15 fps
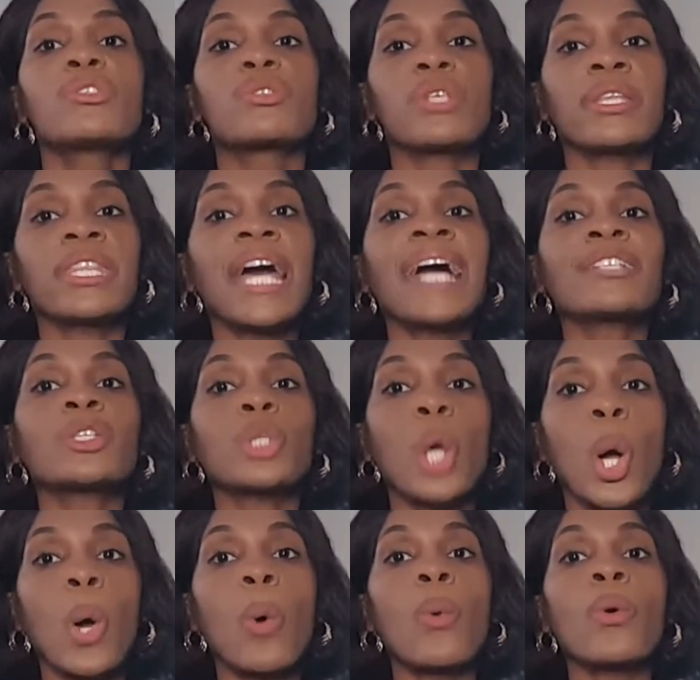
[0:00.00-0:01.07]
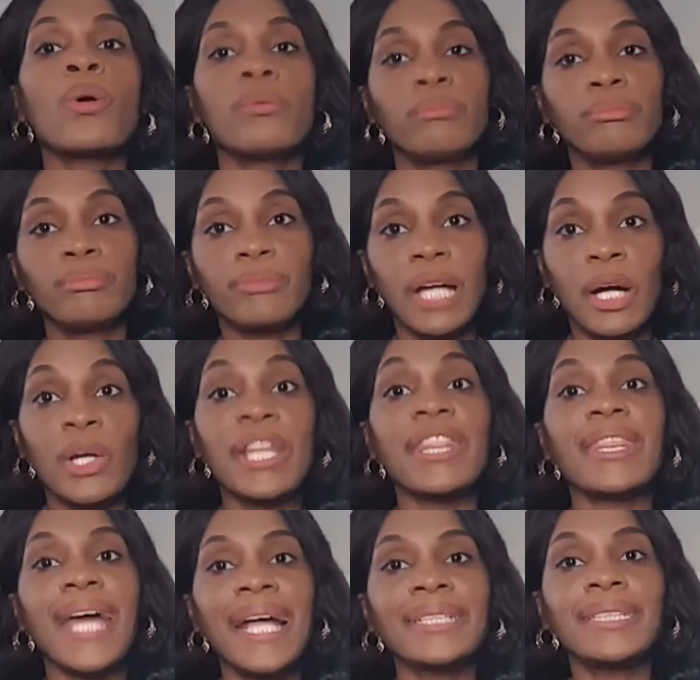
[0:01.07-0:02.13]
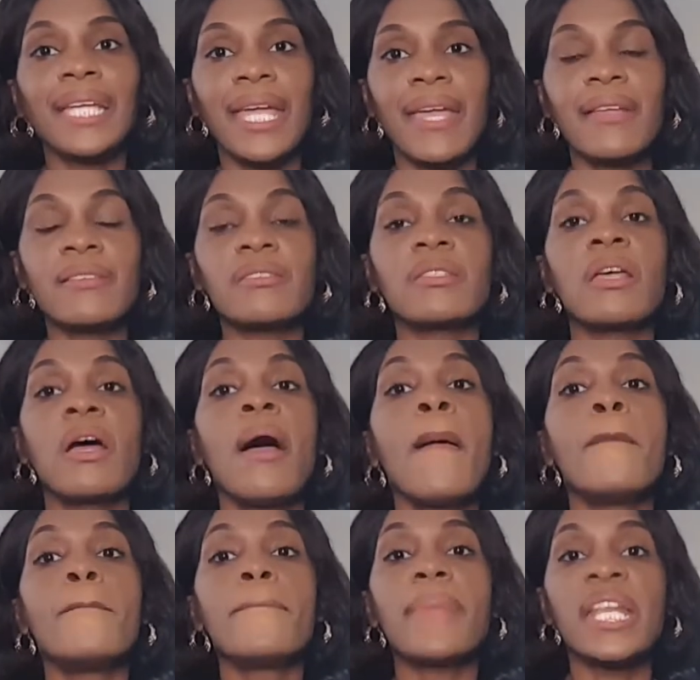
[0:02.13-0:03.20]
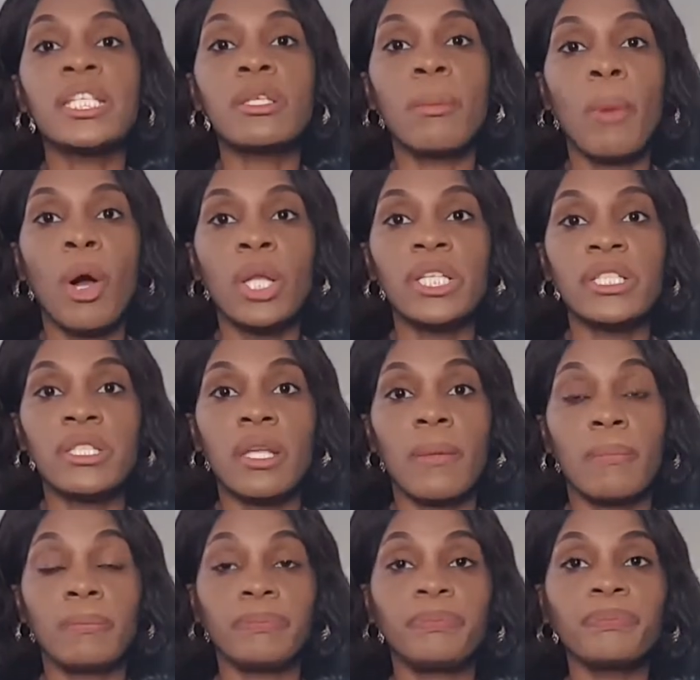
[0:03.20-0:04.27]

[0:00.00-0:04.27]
So that's how, or that is metabolism.